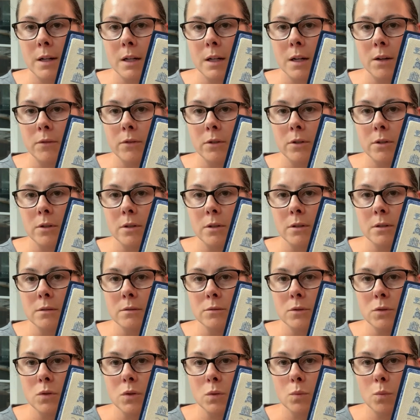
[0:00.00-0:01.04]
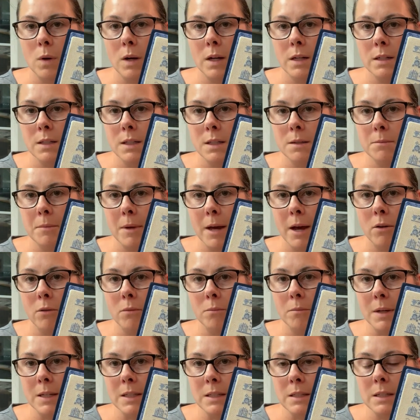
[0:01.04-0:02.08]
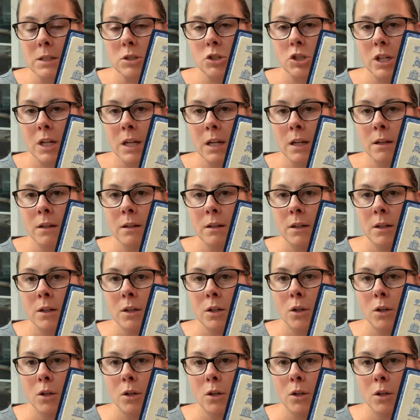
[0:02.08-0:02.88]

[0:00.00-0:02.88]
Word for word: I cover, used one to mount my stitching,